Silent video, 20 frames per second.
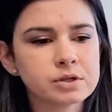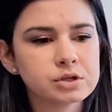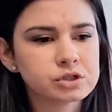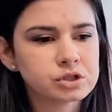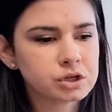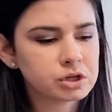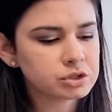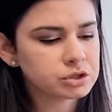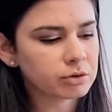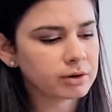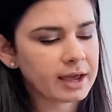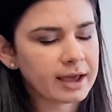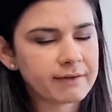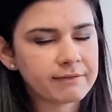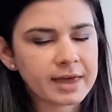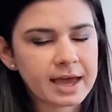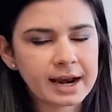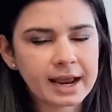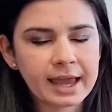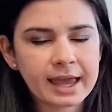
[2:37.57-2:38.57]
so you don't
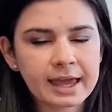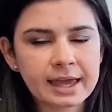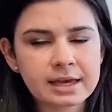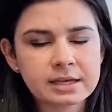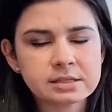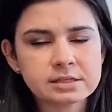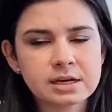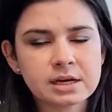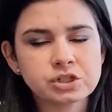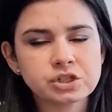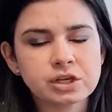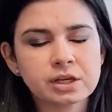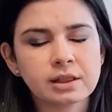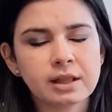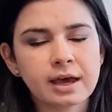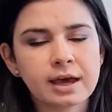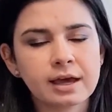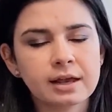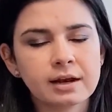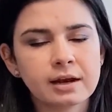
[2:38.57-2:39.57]
have that hand touching
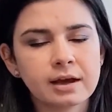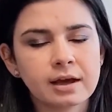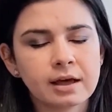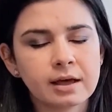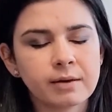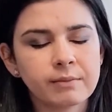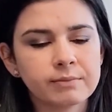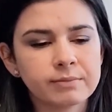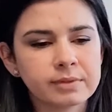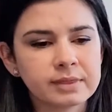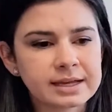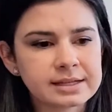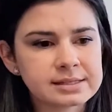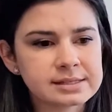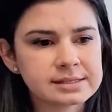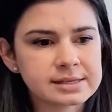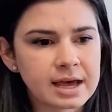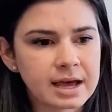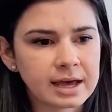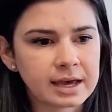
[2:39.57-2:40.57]
that um, that
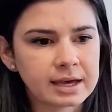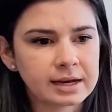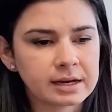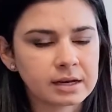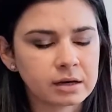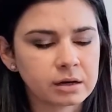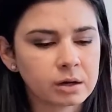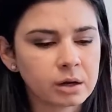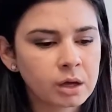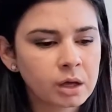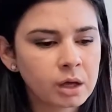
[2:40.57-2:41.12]
side. And